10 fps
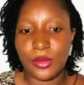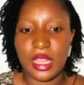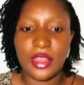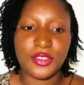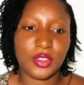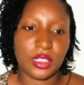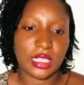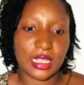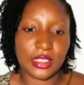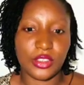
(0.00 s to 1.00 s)
We have sort
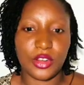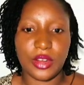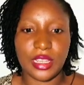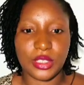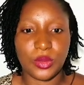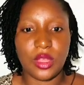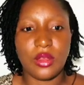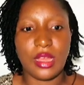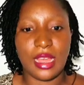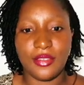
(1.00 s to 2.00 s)
category as
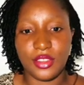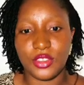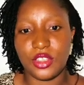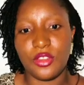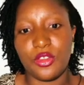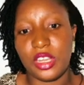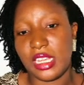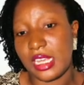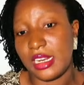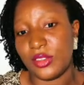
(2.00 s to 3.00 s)
well. I have the soft
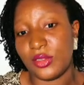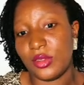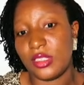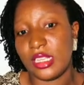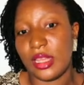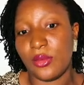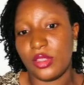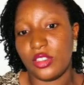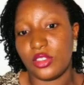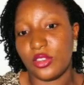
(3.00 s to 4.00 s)
drink. I can as well say I
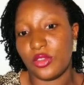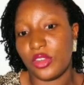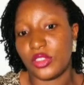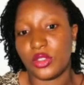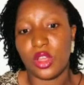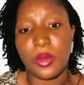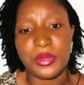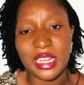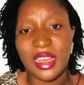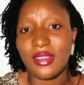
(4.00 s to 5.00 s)
want the soft drink to
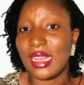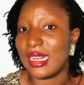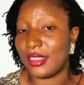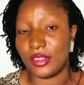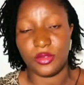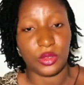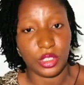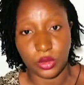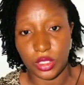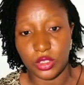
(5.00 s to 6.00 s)
come down, and the soft
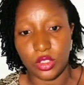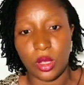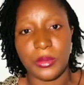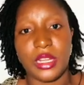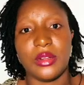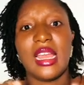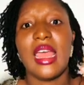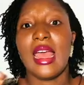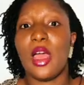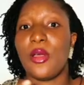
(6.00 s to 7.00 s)
drink is going to come down.
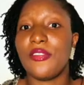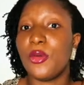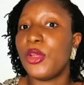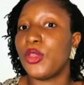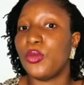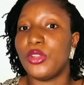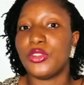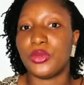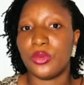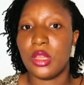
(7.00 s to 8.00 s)
However way you
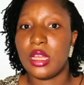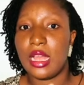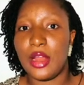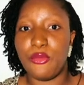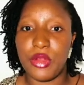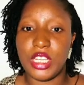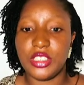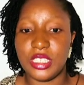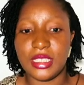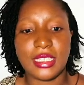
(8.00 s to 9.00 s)
want to
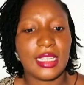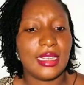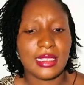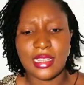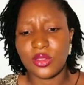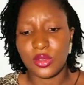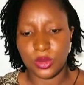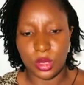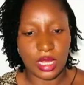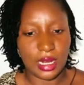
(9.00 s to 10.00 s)
arrange it, that
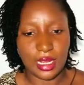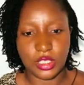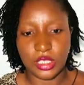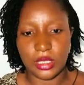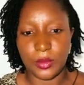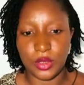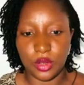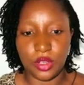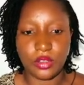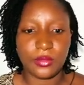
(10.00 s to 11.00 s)
also can actually be
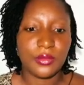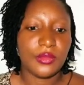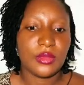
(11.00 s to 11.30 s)
done.